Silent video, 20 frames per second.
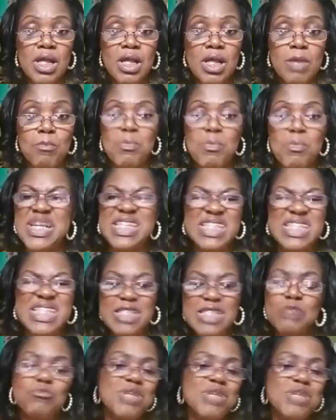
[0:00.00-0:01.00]
But it
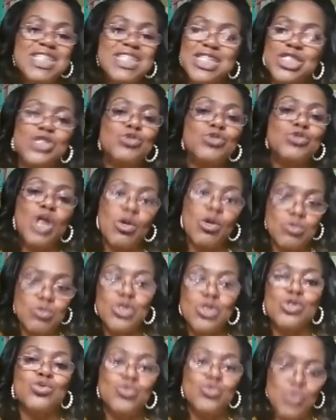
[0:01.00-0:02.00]
doesn't mean that you don't
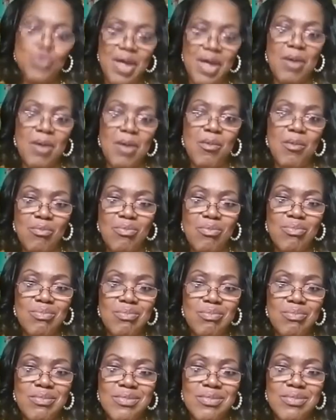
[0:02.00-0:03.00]
do them.
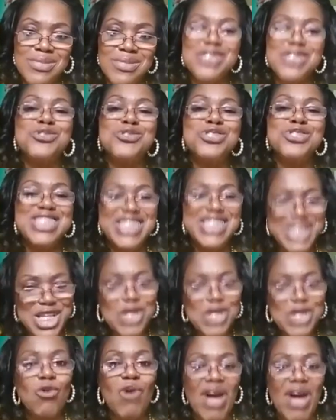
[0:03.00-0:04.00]
You
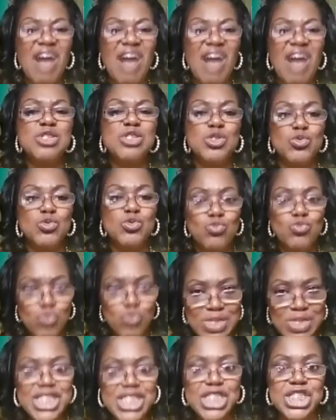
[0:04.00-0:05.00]
still have to
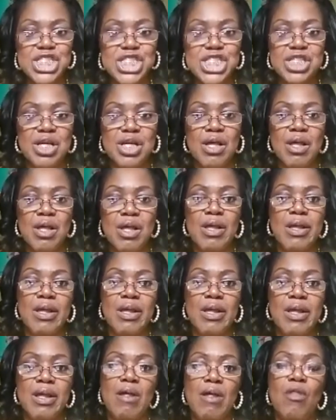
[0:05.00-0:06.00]
reach
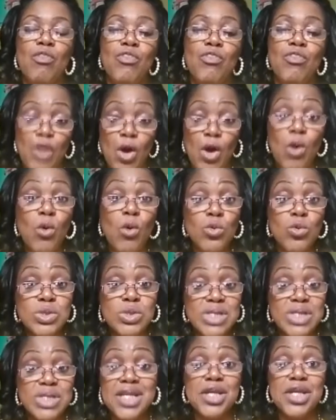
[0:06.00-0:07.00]
those
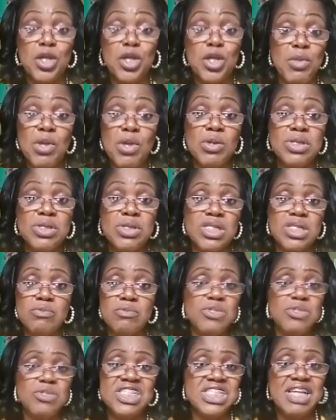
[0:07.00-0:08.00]
in the community.
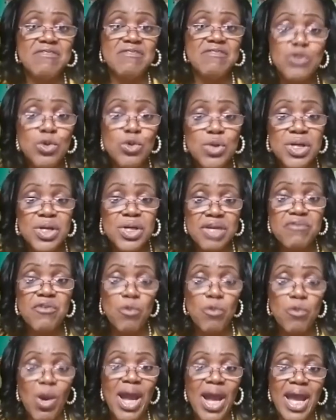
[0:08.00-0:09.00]
We just have to do it a
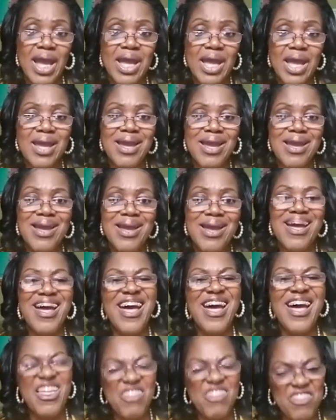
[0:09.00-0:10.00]
different way.
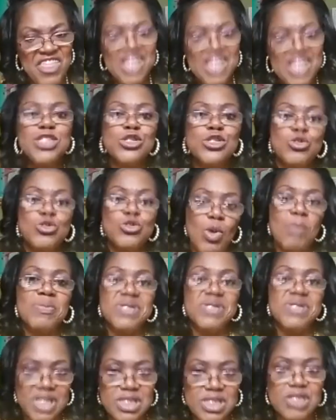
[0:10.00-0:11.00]
And this is what
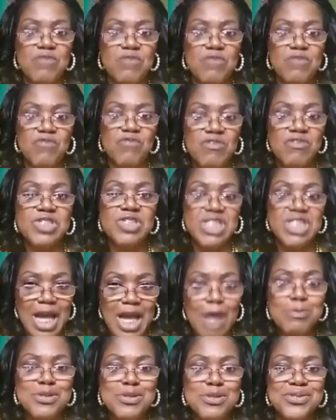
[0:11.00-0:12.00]
Patuxent River
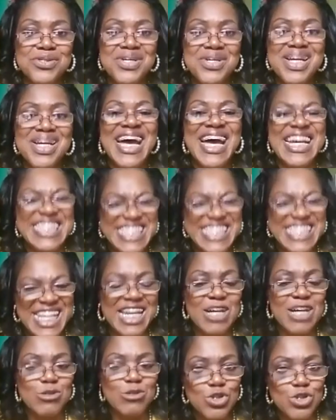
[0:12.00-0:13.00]
Chapter has set
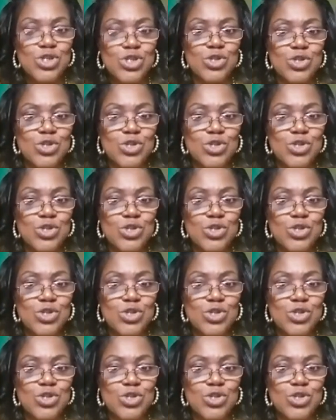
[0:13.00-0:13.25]
out to do.